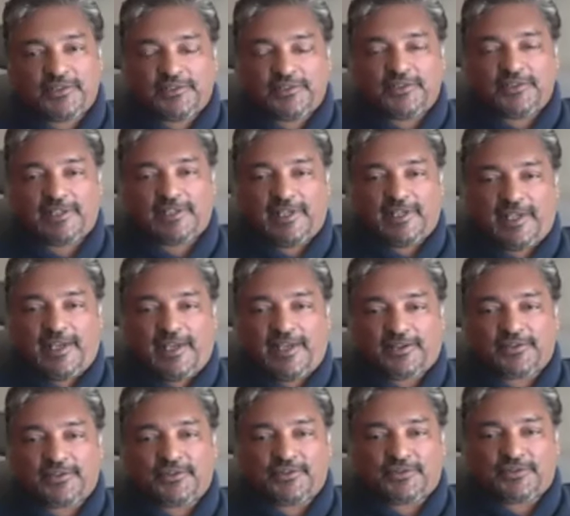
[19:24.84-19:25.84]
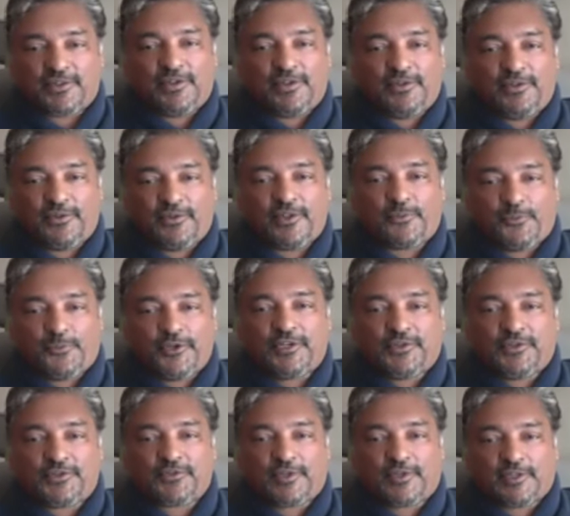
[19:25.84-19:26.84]
look like actors. So they're pretty
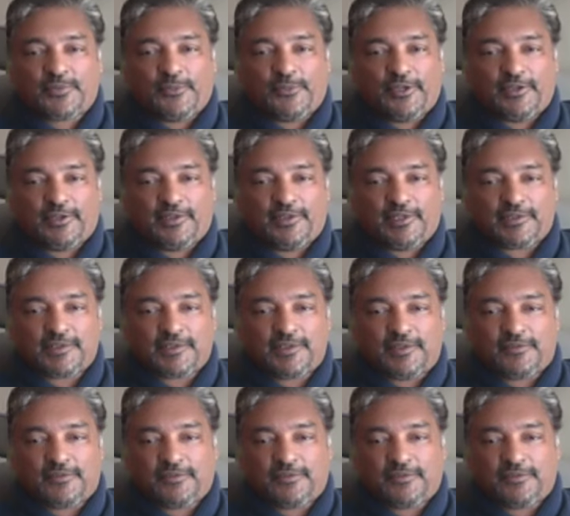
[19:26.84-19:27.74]
strict about all that stuff.